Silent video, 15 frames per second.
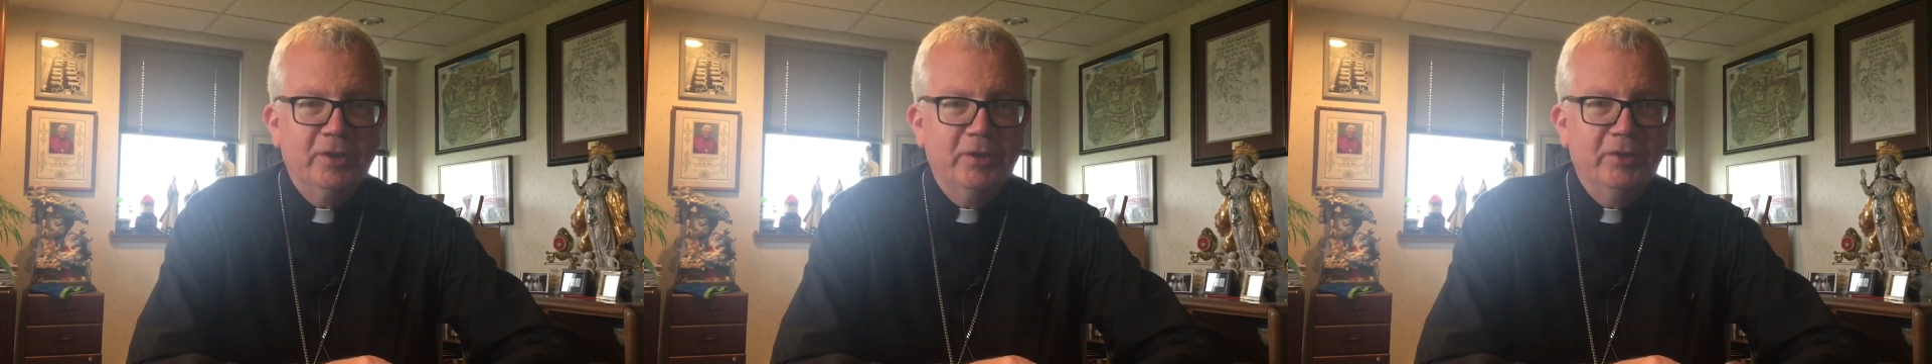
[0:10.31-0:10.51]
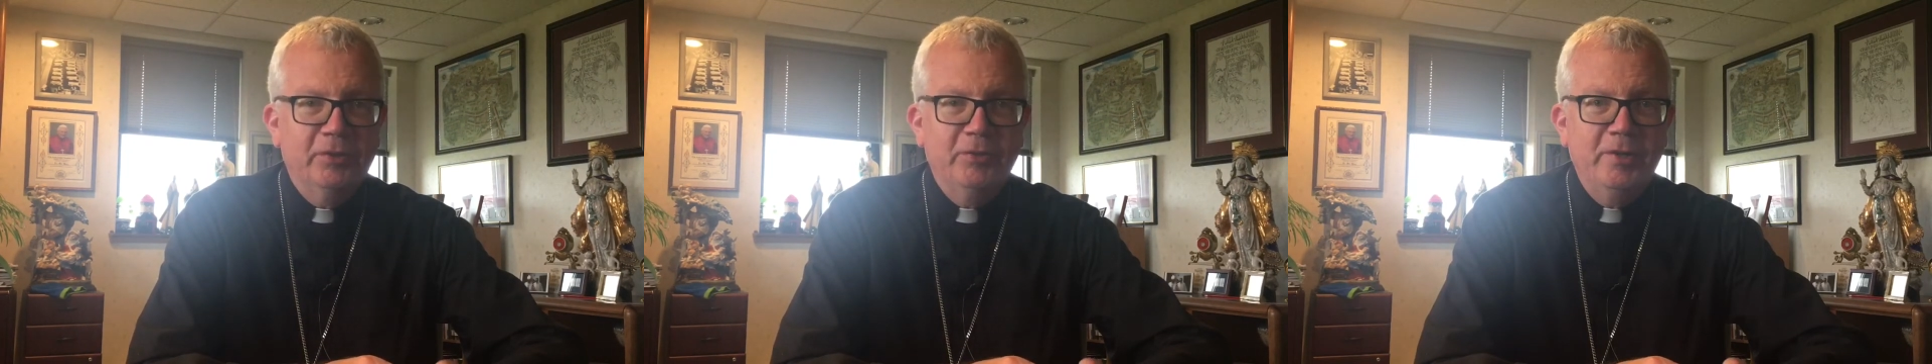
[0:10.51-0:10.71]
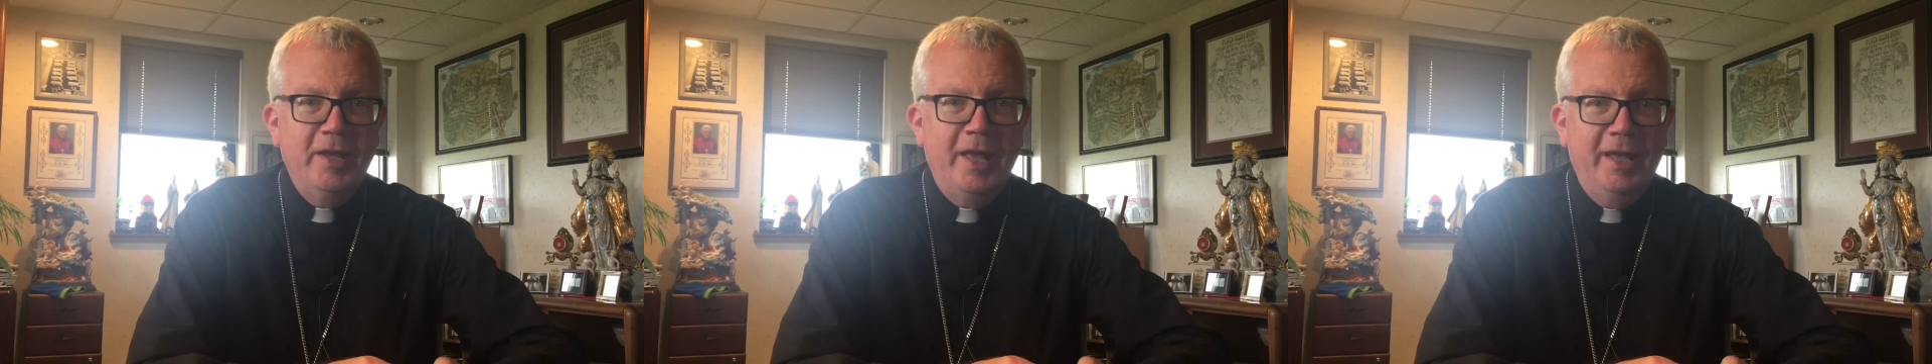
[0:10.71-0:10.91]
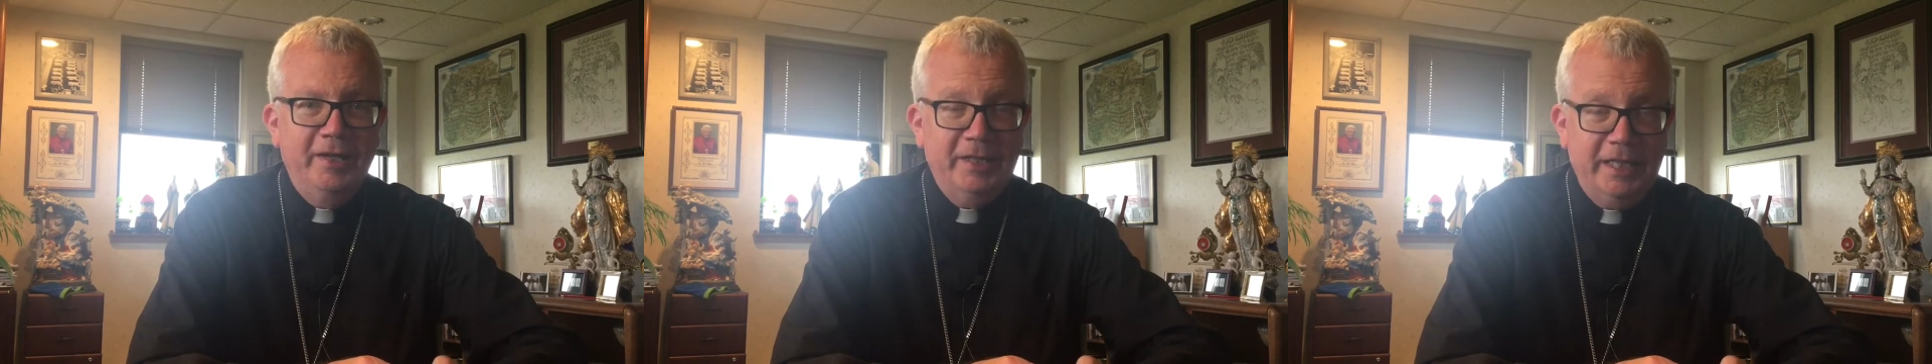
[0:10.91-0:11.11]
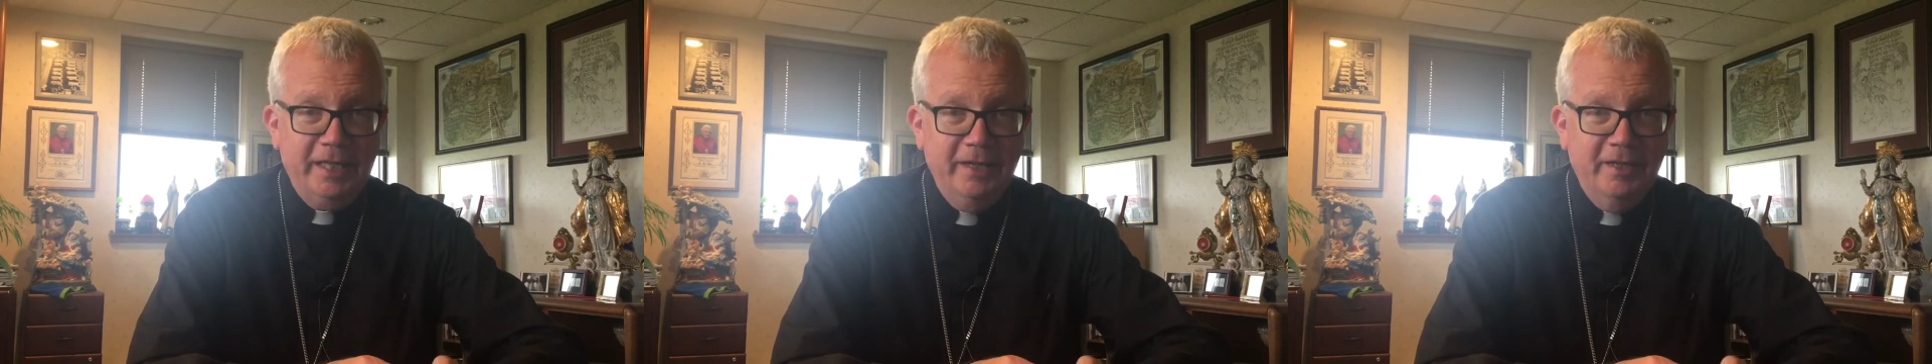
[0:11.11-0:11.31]
although not
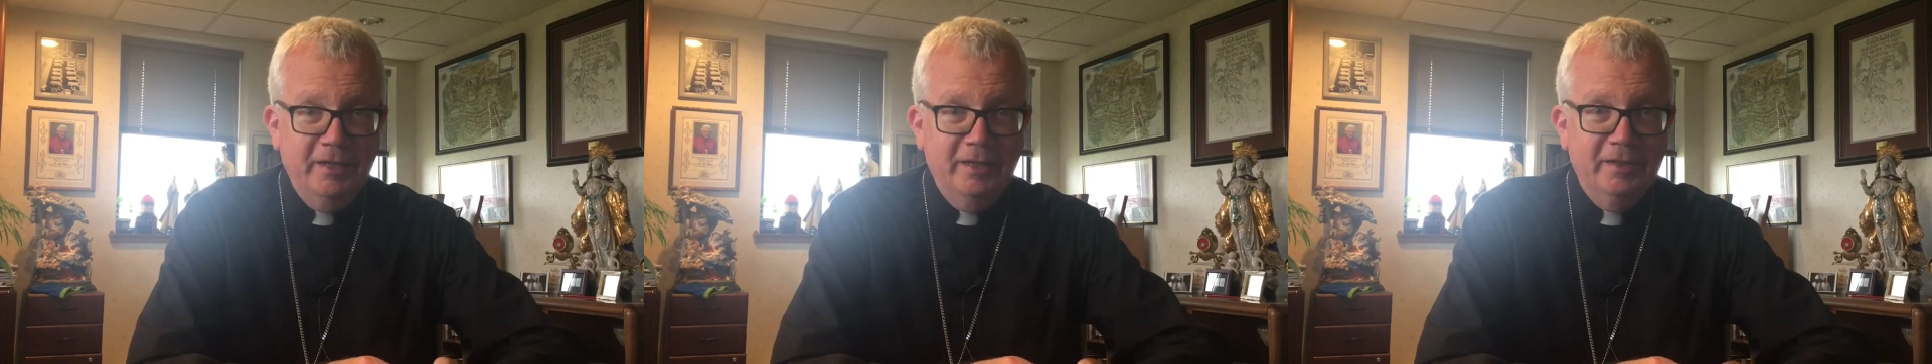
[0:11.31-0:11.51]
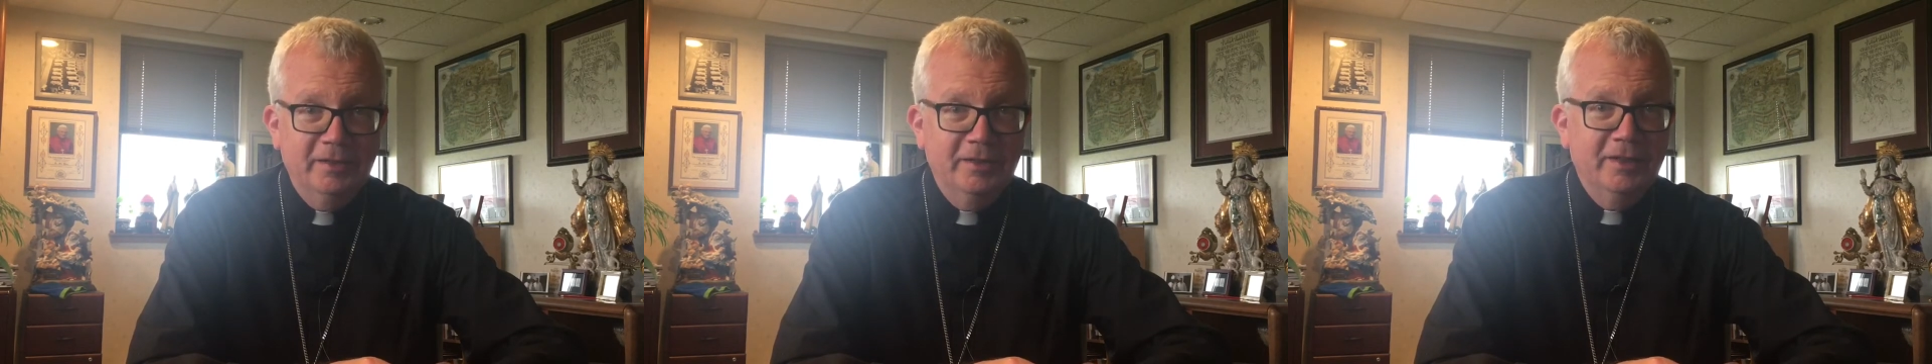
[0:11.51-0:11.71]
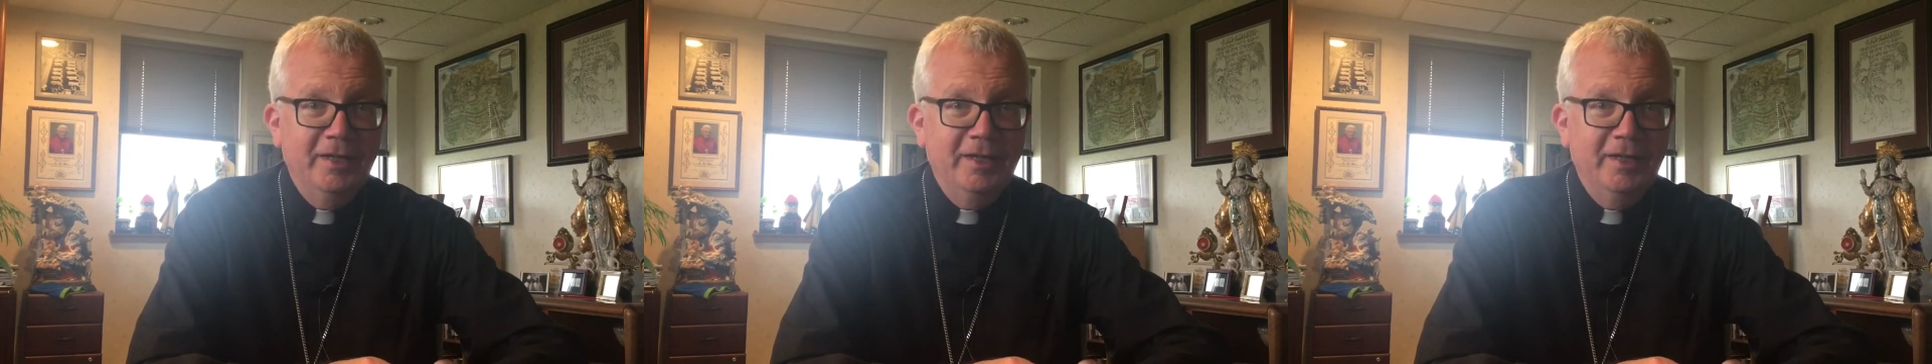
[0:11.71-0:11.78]
here,